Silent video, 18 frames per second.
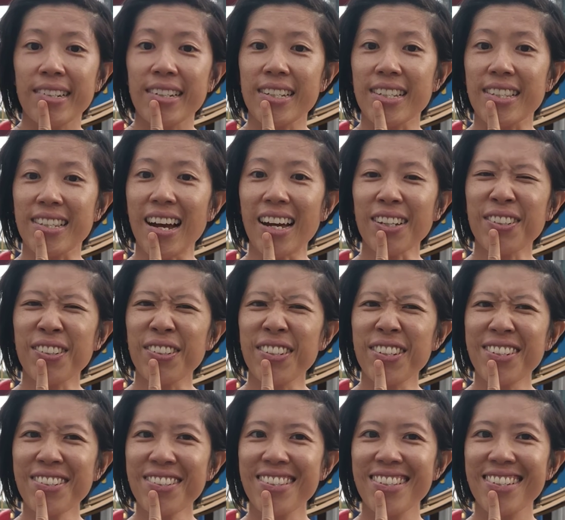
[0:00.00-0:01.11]
Is that good
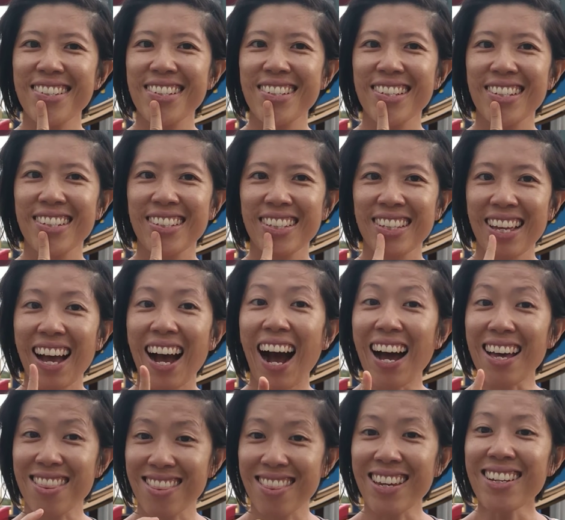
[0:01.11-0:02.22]
news? I
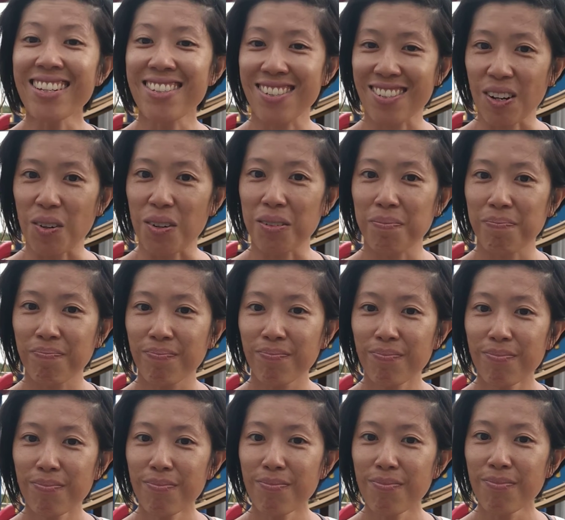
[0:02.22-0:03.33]
think so.
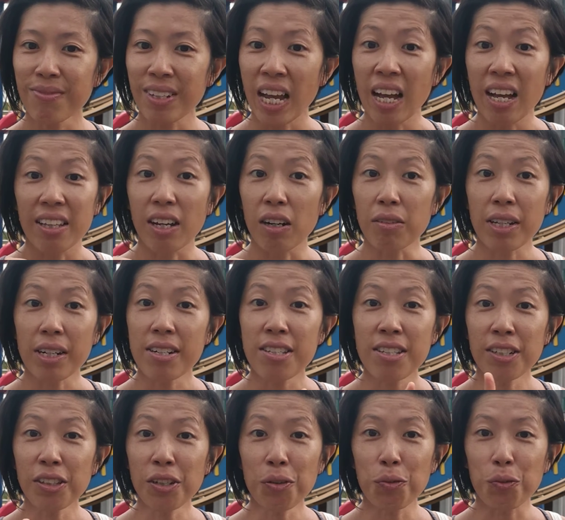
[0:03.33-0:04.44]
Now, there is
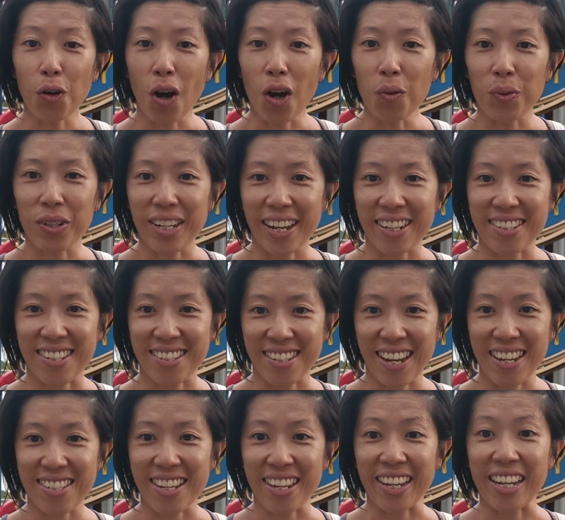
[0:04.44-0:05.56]
nothing wrong with
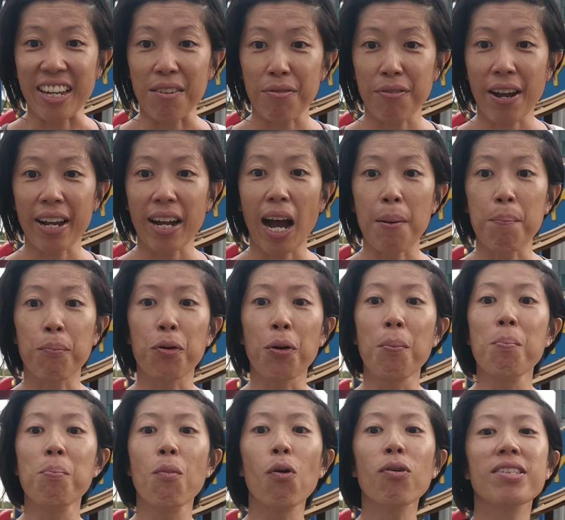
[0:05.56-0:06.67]
exercising. In fact, I
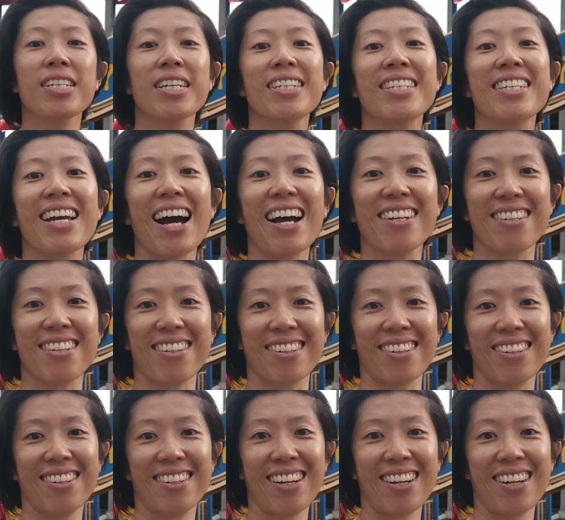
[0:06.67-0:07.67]
promote the idea